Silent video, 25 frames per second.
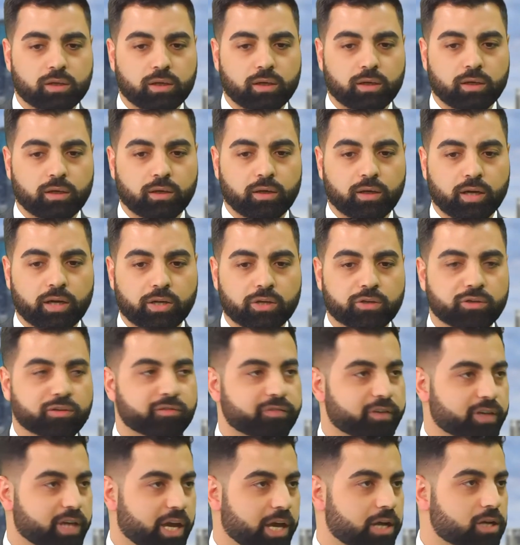a
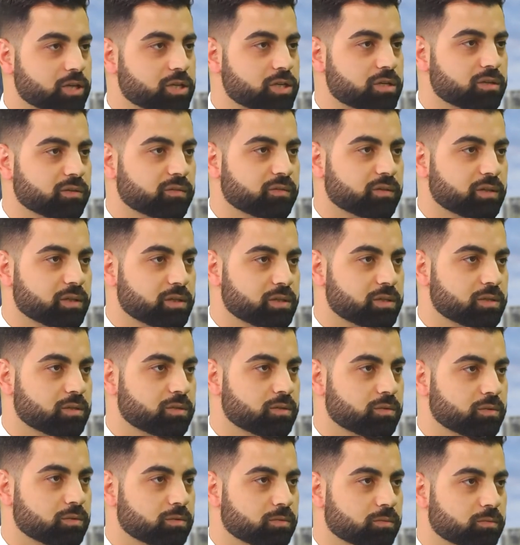unification of these
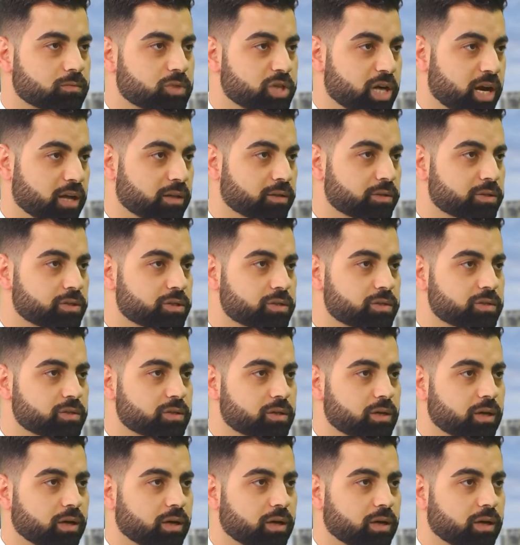two challenges,